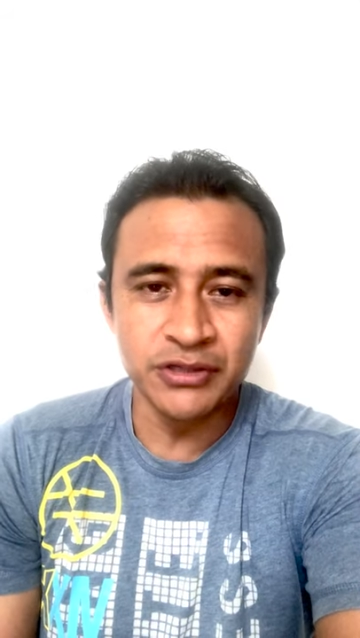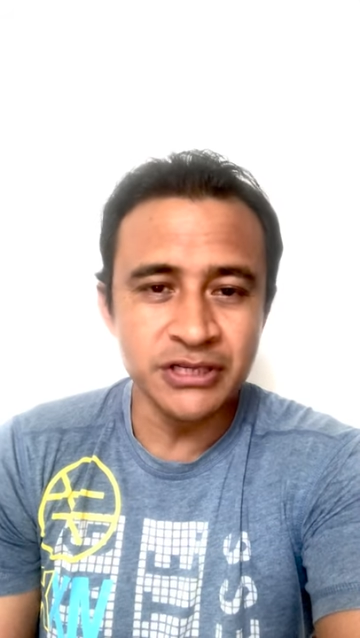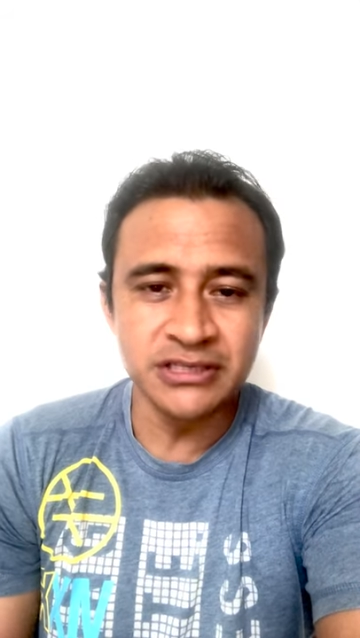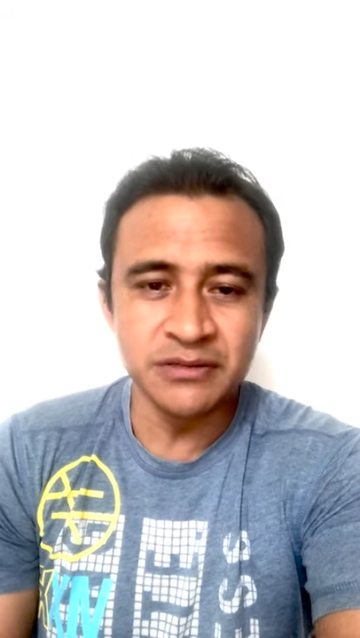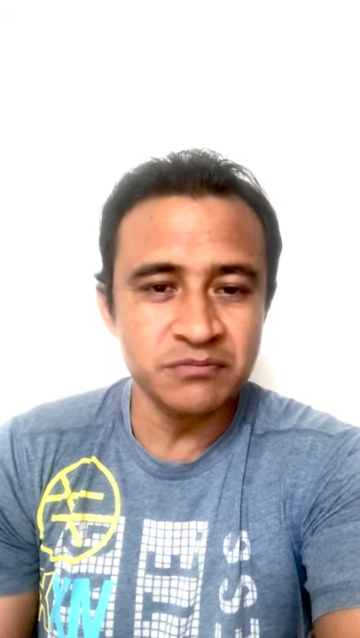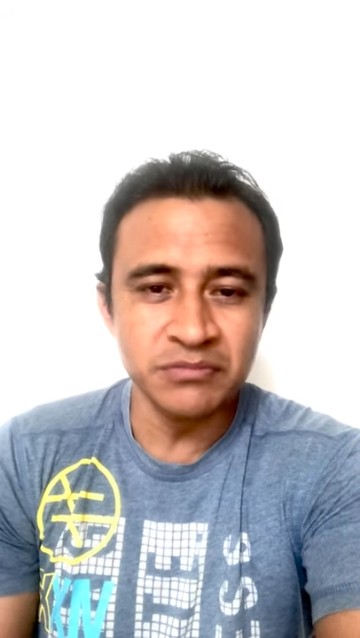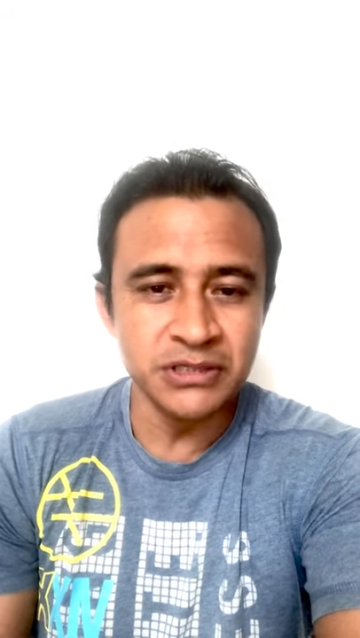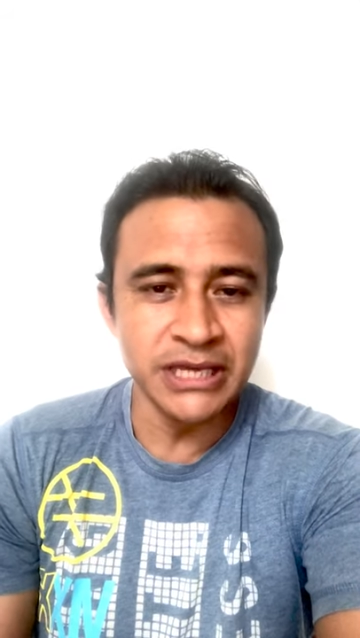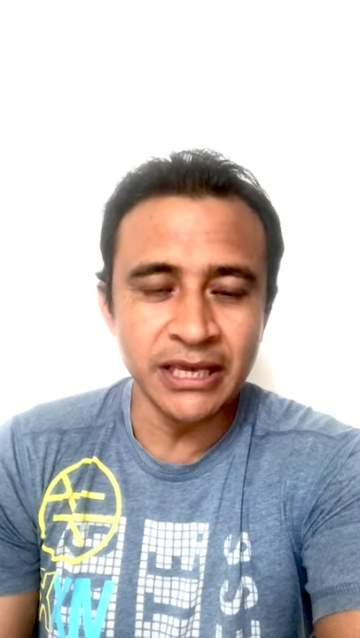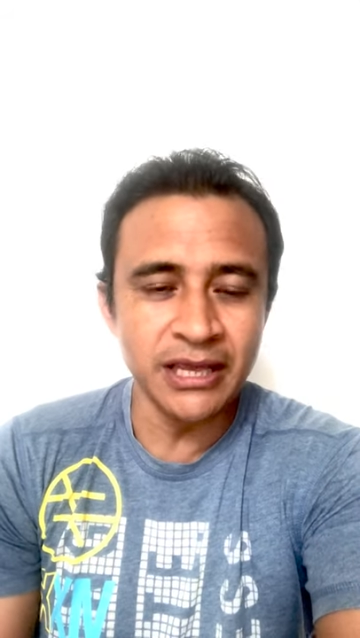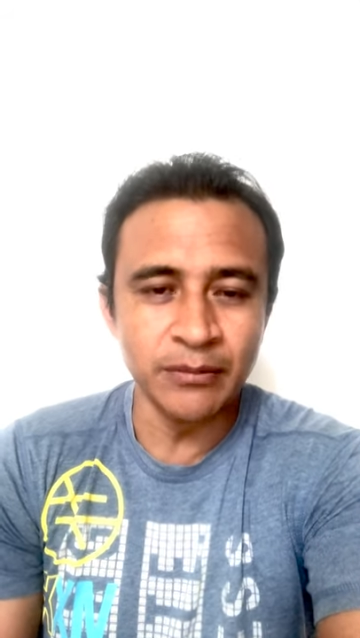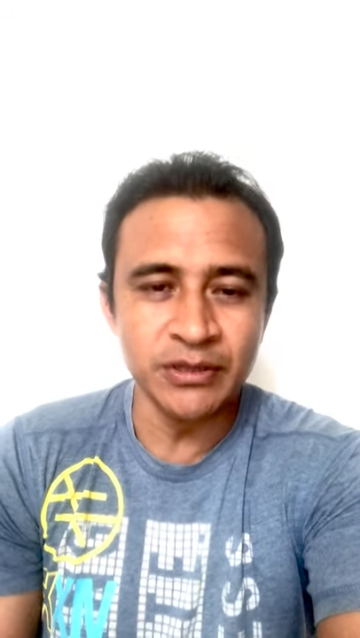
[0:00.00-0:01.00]
just
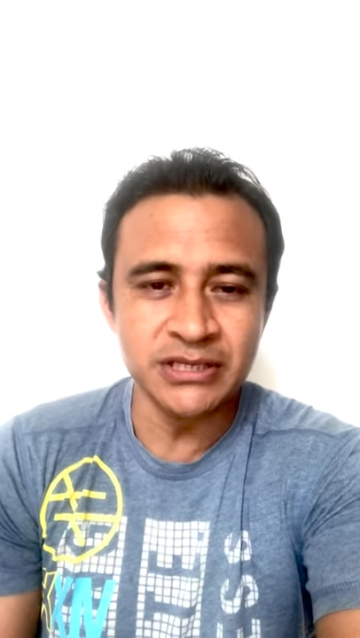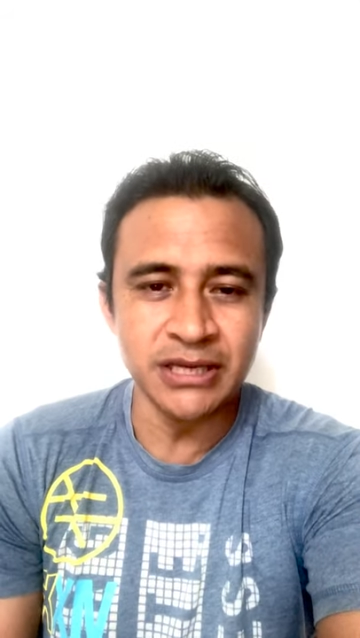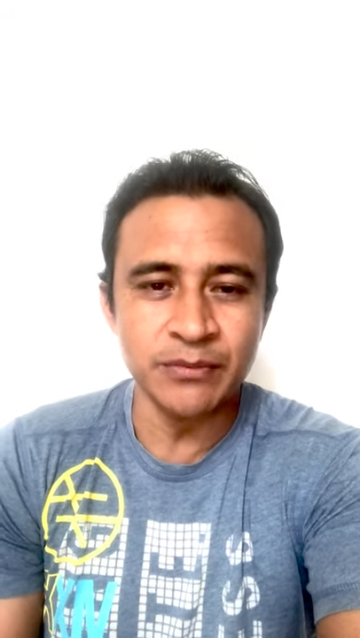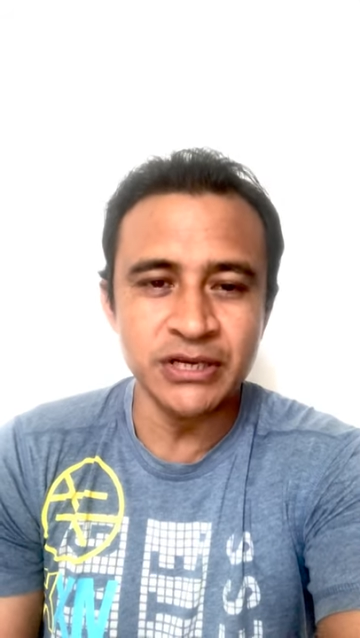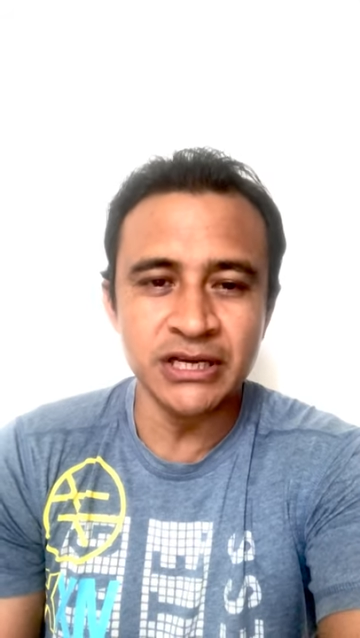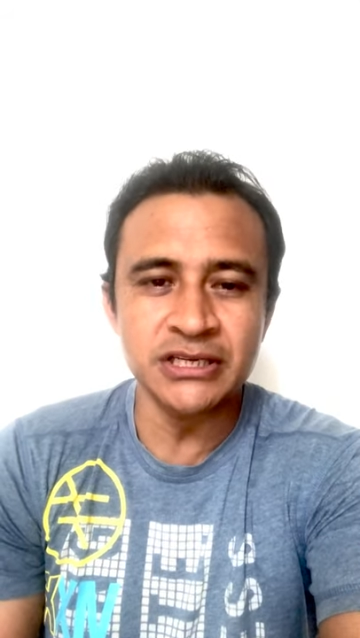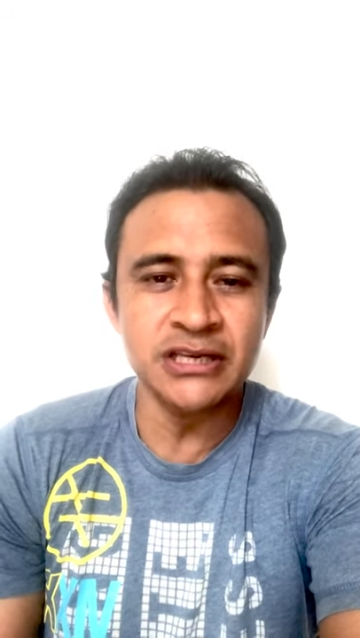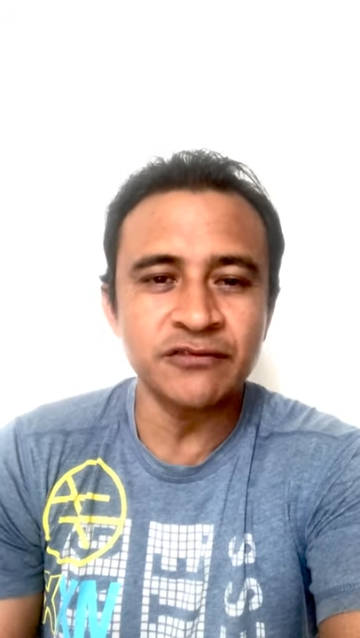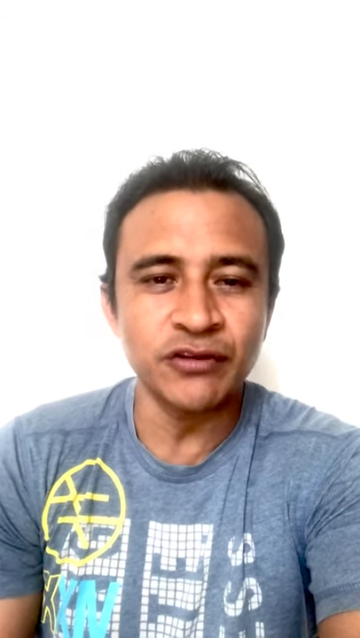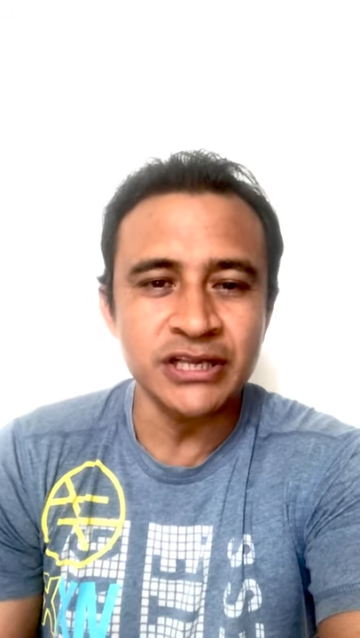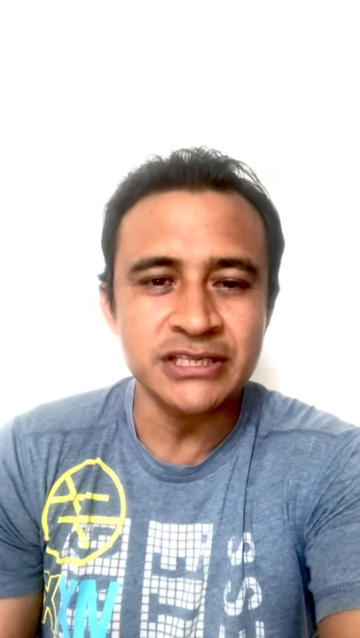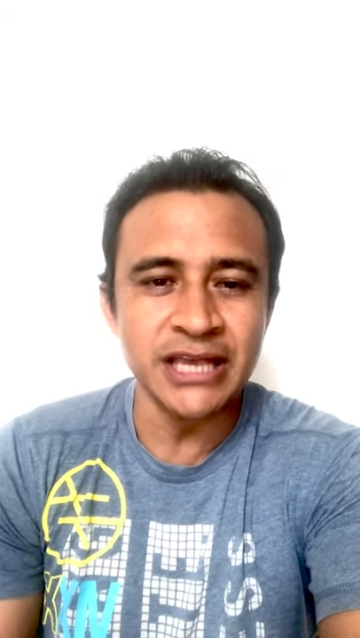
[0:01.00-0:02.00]
taking up the subject just
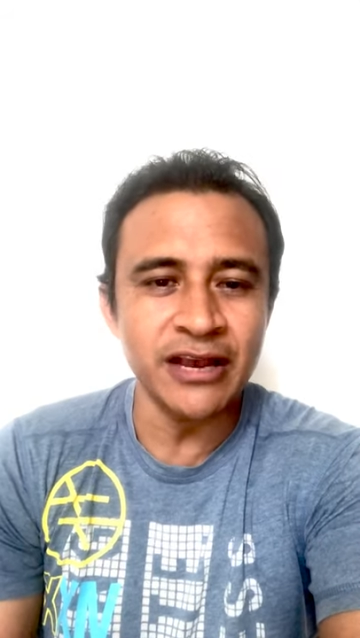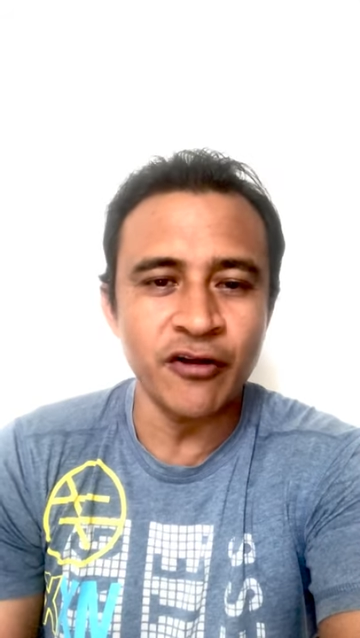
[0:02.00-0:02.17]
for the sake